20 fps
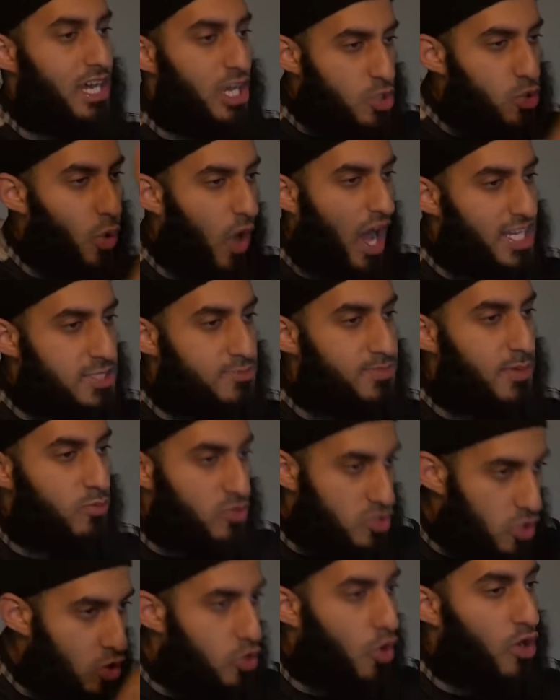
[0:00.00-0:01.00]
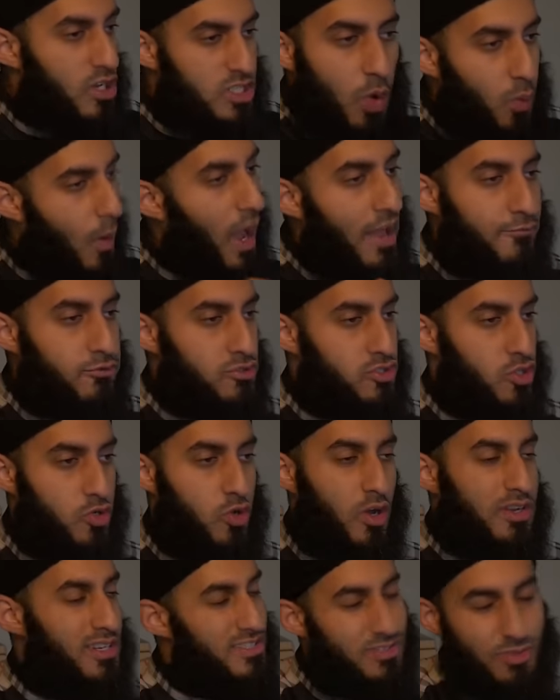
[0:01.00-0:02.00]
Your husband was your God. Your wife was your
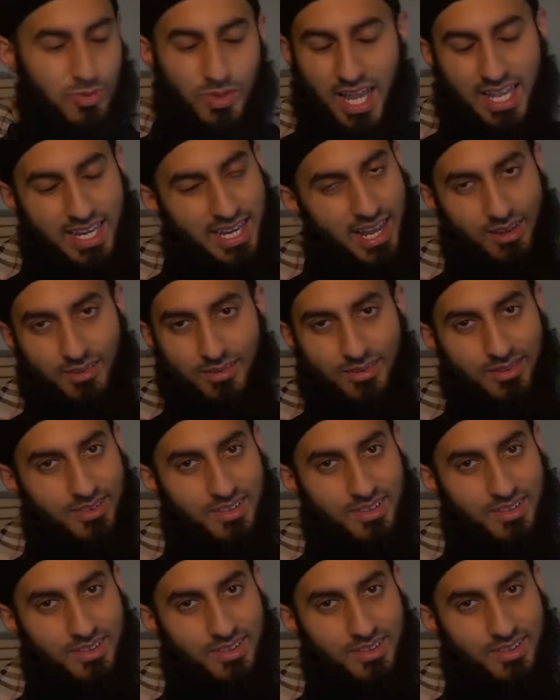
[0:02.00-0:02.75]
God. It's too late now.